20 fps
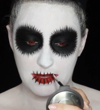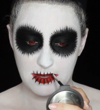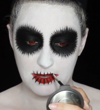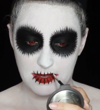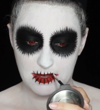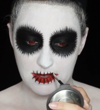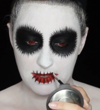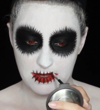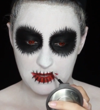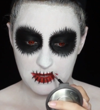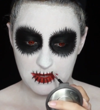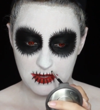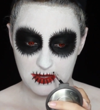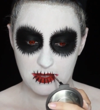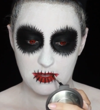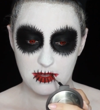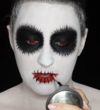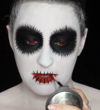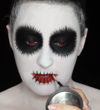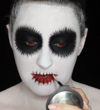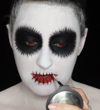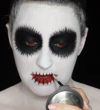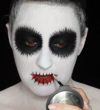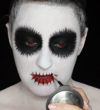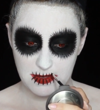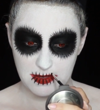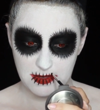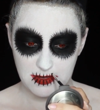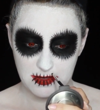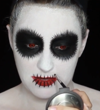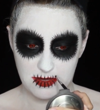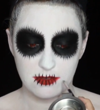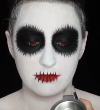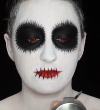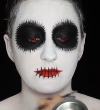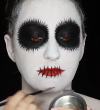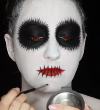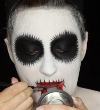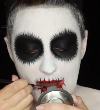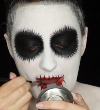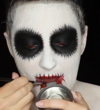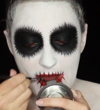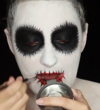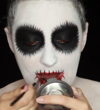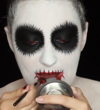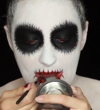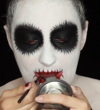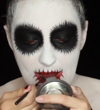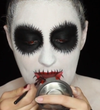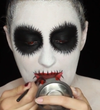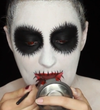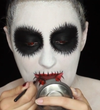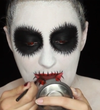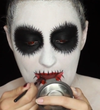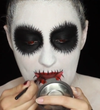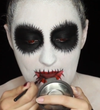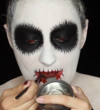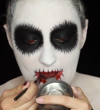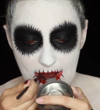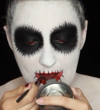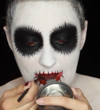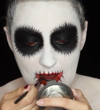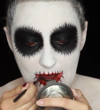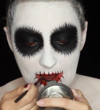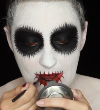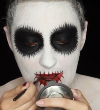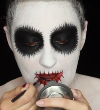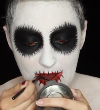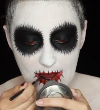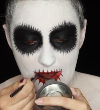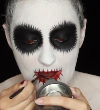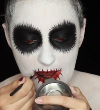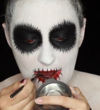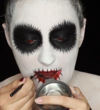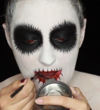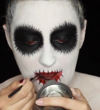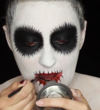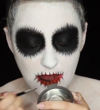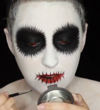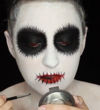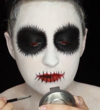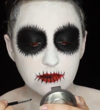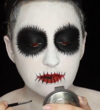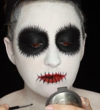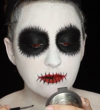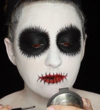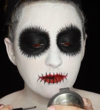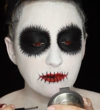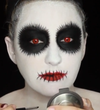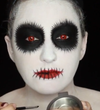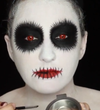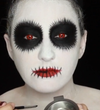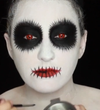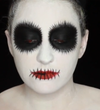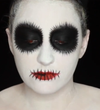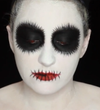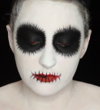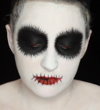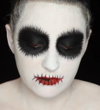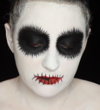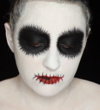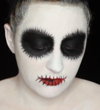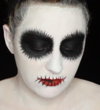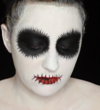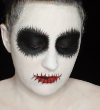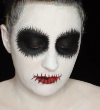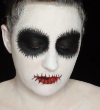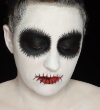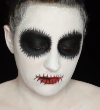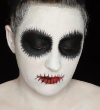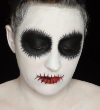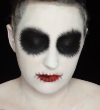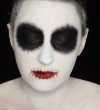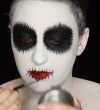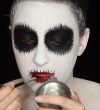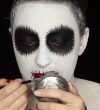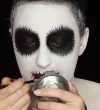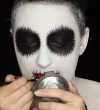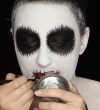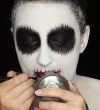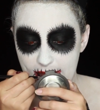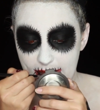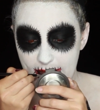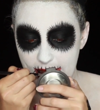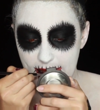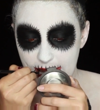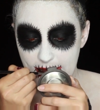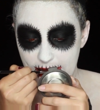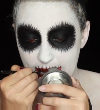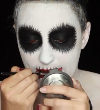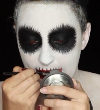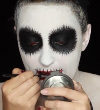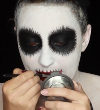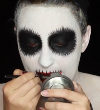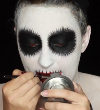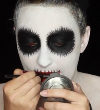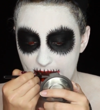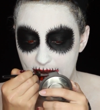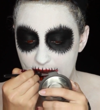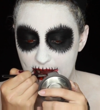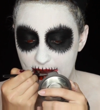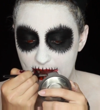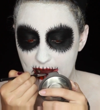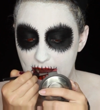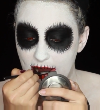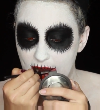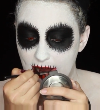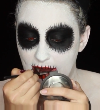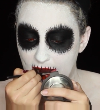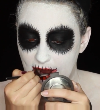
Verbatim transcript: Then I'm just filling in the inside part of my mouth black so that everything looks put together.